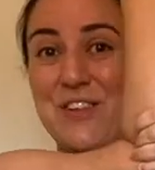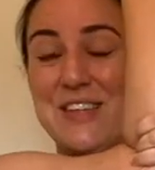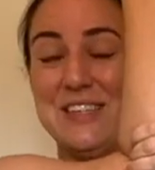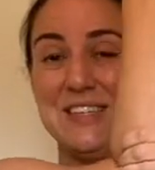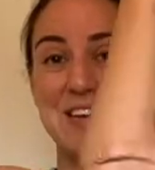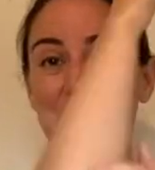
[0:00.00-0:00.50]

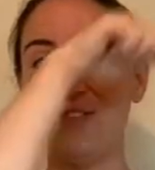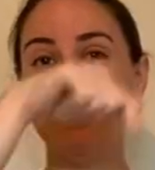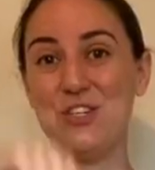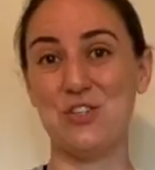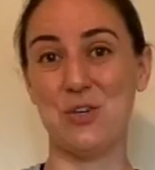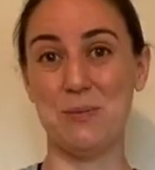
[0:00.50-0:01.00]
this down in the
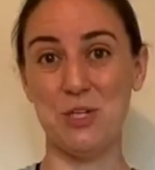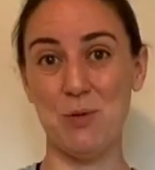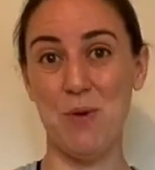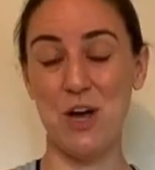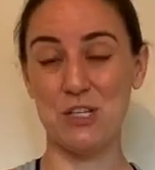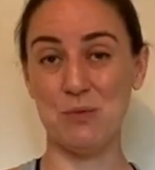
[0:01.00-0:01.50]
description
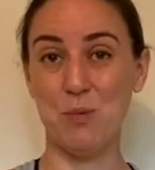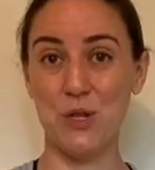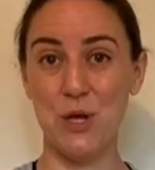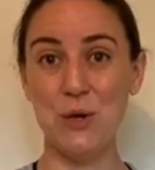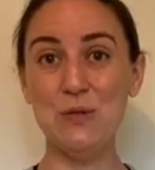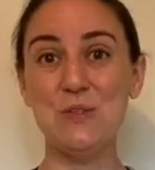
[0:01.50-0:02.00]
box
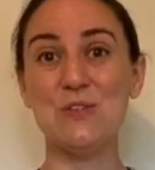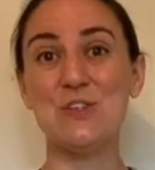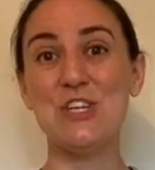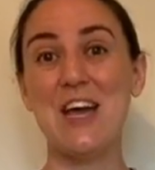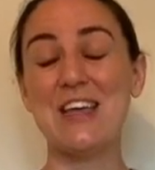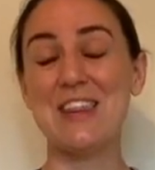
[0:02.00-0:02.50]
below, so
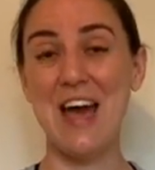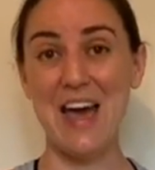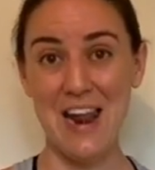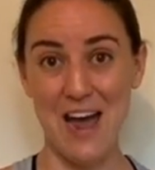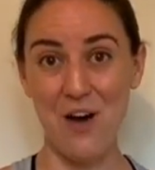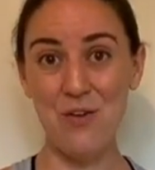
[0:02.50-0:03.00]
check
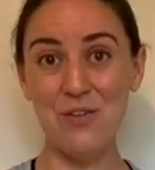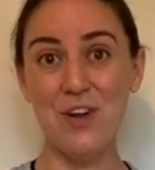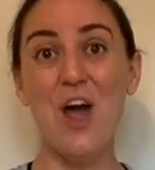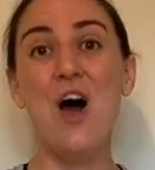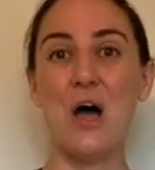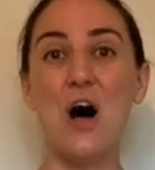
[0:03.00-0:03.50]
that out.
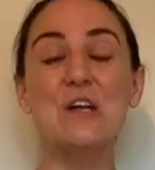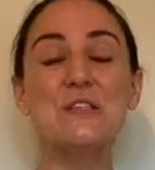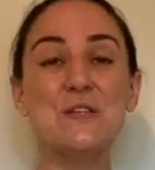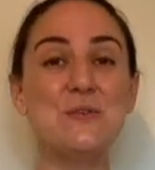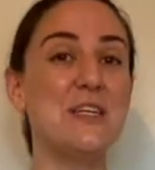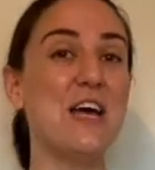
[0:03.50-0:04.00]

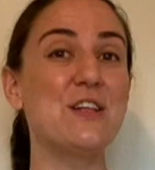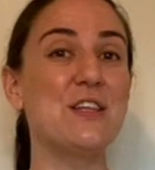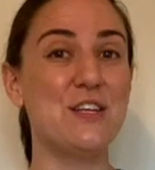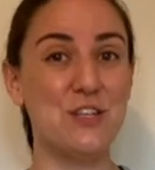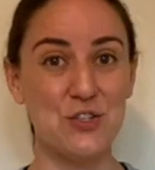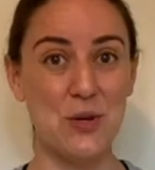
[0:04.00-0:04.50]
Also down
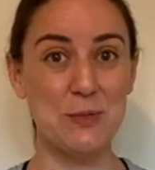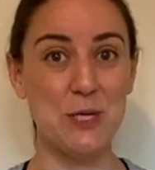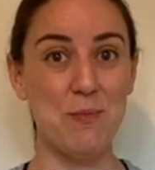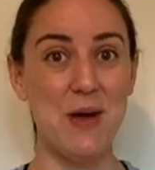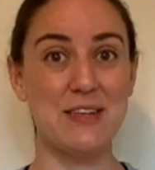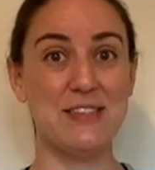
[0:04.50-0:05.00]
in the
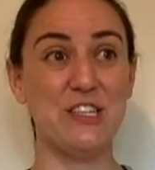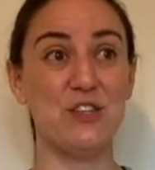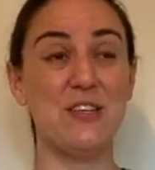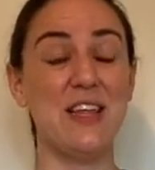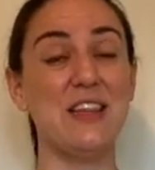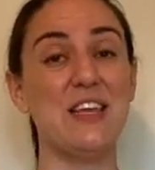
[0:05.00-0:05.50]
description box,
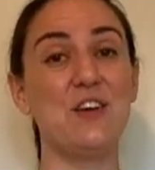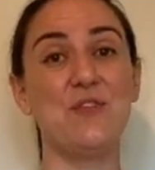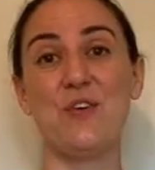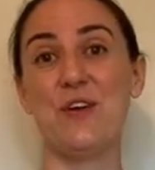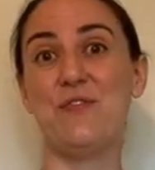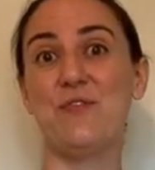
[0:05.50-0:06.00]
there's a link
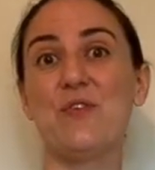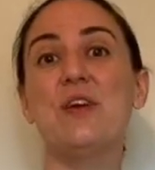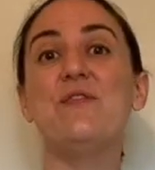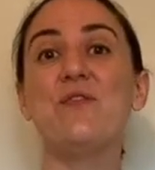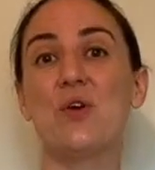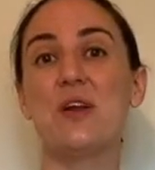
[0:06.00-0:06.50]
for a
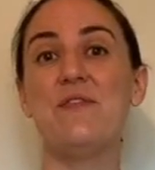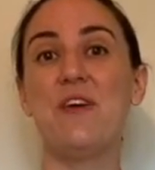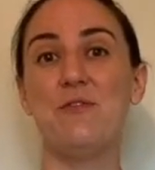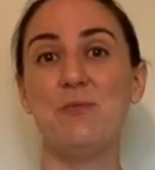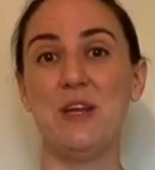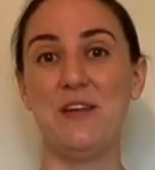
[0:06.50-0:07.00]
free
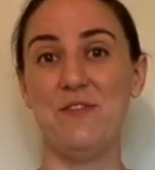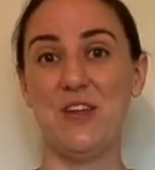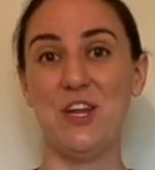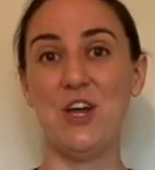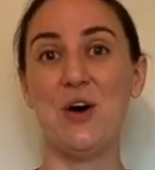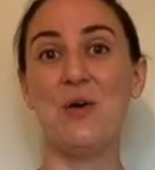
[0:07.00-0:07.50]
45-minute
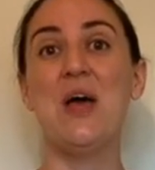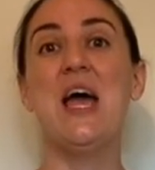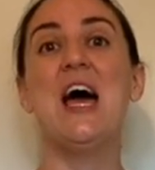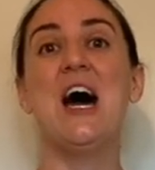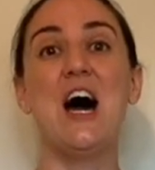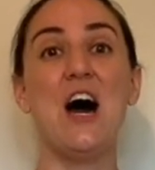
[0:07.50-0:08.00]
video
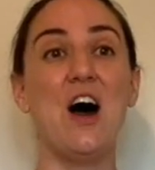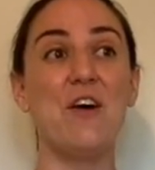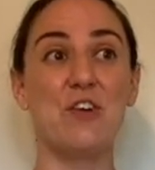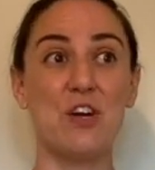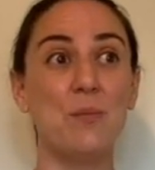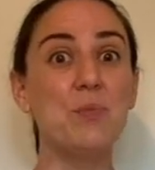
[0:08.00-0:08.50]
of
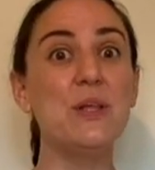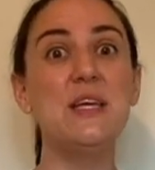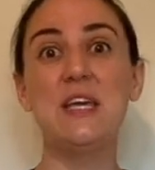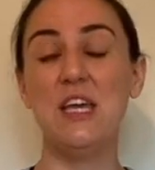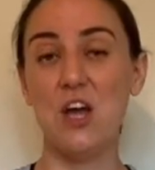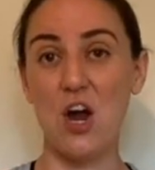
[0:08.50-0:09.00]
a
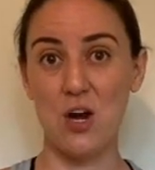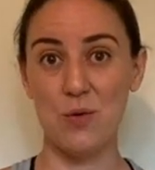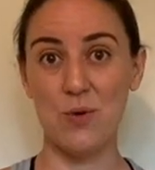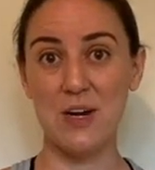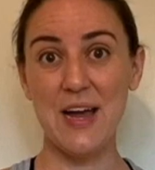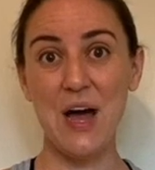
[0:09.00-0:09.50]
complete Ki-Hara
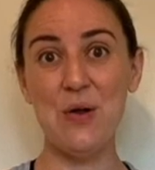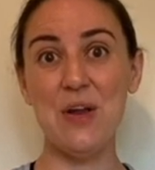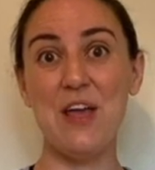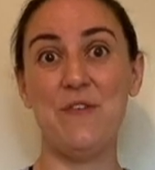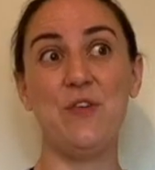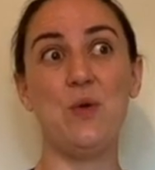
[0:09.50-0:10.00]

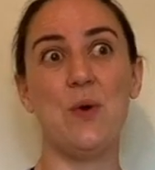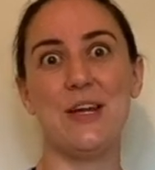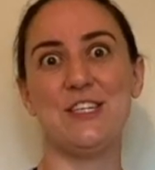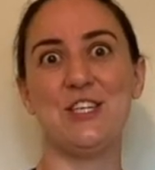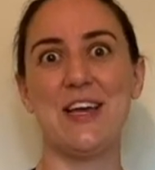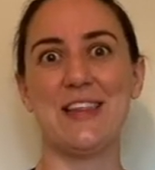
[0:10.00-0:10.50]
workout. If you
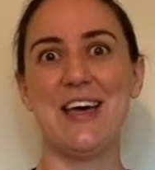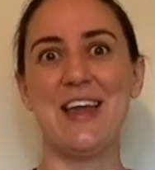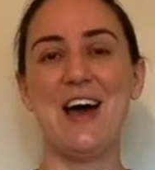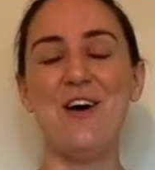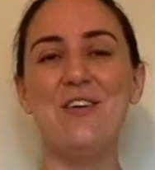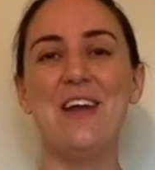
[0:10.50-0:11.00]
wanna check that
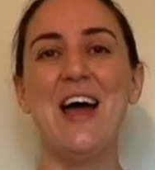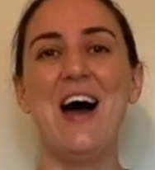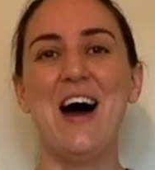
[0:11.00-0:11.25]
out,